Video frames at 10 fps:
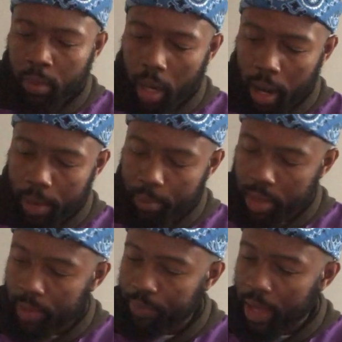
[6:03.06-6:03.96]
All right,
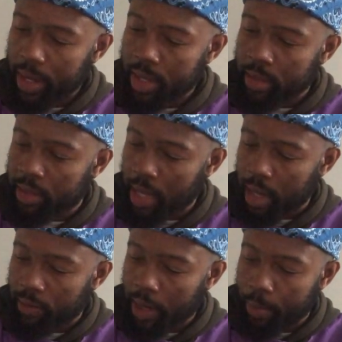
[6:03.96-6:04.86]
but that is a
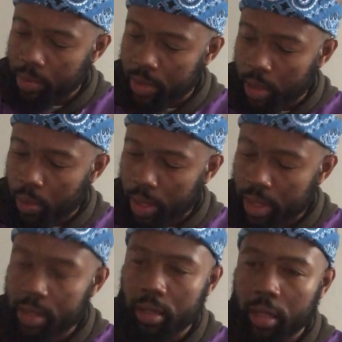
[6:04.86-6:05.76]
sign of leprosy though. That
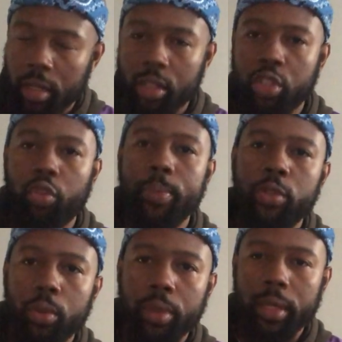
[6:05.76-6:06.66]
is a, a
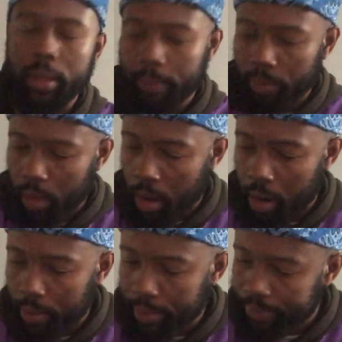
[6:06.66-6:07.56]
scriptural thing. All
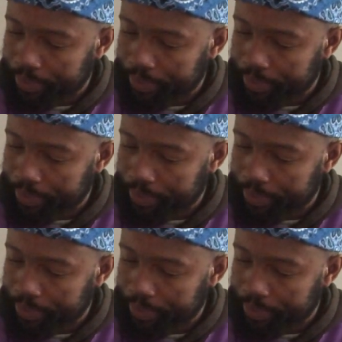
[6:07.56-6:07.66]
right.